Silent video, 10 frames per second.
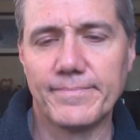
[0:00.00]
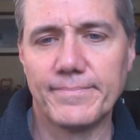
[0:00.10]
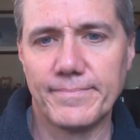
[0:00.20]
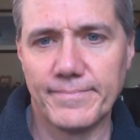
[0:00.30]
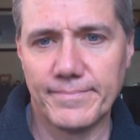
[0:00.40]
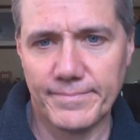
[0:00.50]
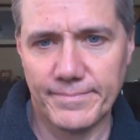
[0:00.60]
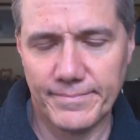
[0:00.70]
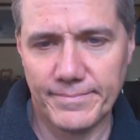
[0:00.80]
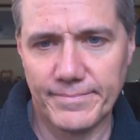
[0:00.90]

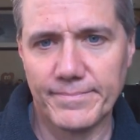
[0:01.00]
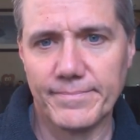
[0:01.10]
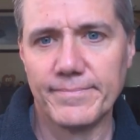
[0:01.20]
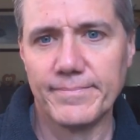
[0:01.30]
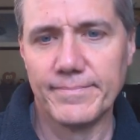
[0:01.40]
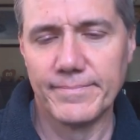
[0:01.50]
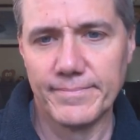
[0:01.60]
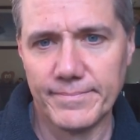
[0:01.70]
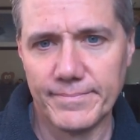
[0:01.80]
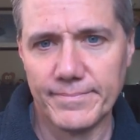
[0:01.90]

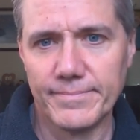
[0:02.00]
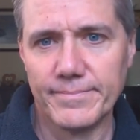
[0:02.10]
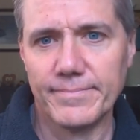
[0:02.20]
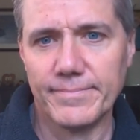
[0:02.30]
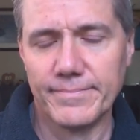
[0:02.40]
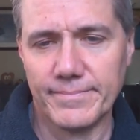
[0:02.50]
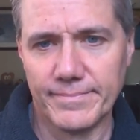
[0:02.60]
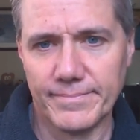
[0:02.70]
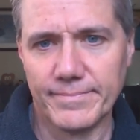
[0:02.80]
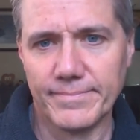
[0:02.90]

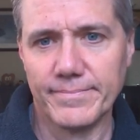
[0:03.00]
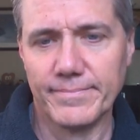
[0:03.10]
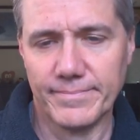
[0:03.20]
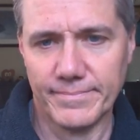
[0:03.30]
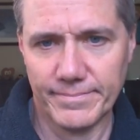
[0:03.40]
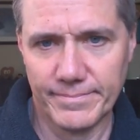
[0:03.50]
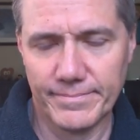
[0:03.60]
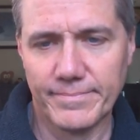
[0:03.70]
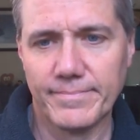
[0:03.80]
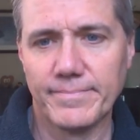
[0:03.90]

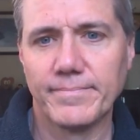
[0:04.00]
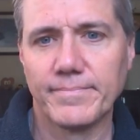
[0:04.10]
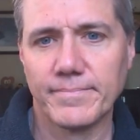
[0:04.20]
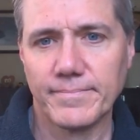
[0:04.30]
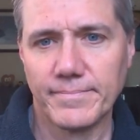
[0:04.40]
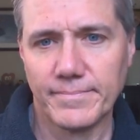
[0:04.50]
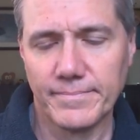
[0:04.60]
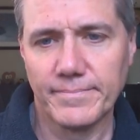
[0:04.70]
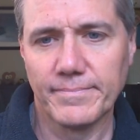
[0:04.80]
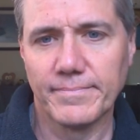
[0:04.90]

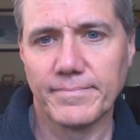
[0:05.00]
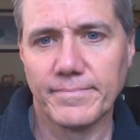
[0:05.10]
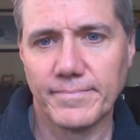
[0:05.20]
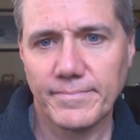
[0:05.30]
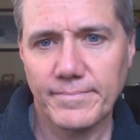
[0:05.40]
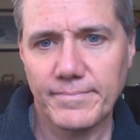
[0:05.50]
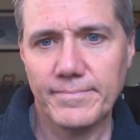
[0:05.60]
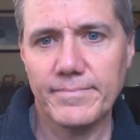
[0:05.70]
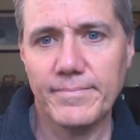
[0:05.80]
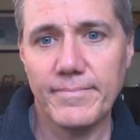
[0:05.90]

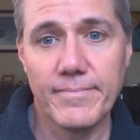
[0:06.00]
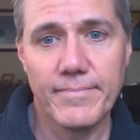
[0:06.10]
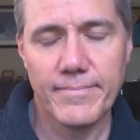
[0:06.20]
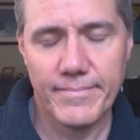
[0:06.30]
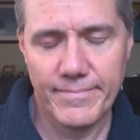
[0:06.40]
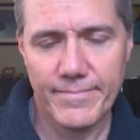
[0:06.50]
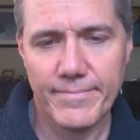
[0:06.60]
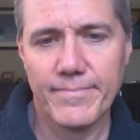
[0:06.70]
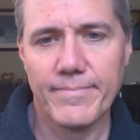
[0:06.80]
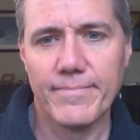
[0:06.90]

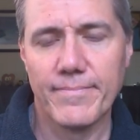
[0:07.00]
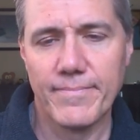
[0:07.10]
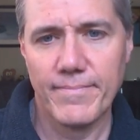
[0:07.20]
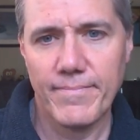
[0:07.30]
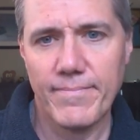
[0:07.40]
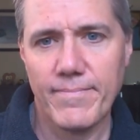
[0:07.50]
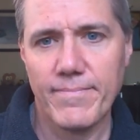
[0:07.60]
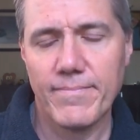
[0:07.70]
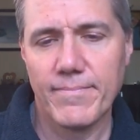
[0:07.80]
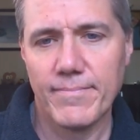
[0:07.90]
(not speaking)